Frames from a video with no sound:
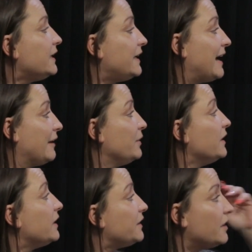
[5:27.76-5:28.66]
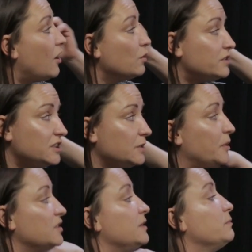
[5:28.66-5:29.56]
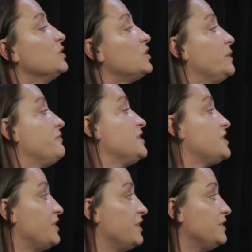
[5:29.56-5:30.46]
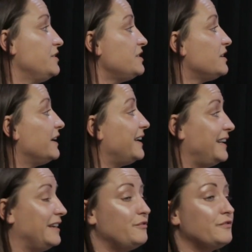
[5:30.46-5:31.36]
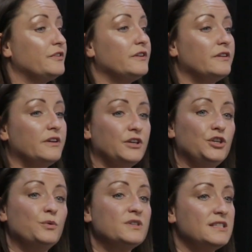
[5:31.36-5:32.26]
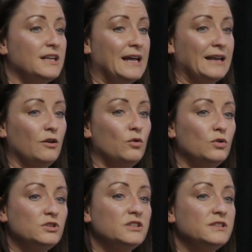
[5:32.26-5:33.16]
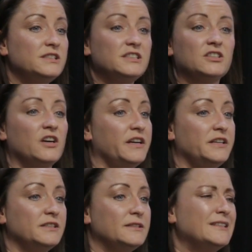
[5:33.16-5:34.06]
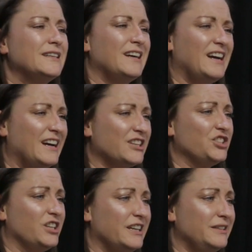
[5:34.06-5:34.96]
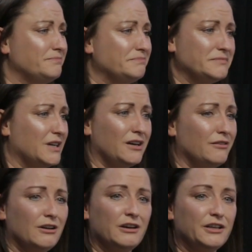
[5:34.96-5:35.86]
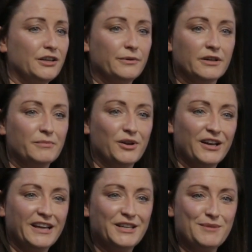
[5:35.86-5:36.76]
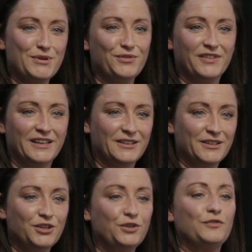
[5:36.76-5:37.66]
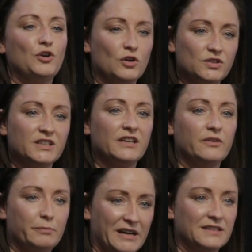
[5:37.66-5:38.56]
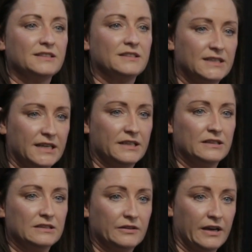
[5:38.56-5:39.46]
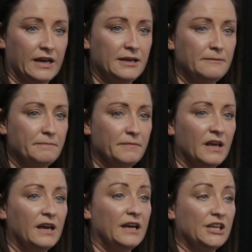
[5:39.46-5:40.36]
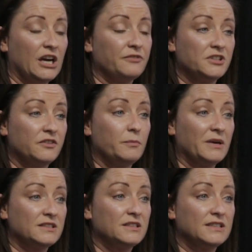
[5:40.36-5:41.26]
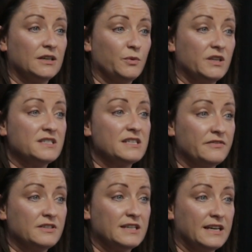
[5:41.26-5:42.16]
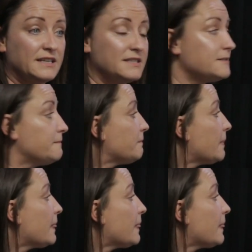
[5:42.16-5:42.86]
Now, the holding deposit must be returned if you as the landlord decide, actually, I don't like you and I'm not letting you move in. You've got to give it back to the tenant, okay? And you have to give it back to the tenant within 7 days.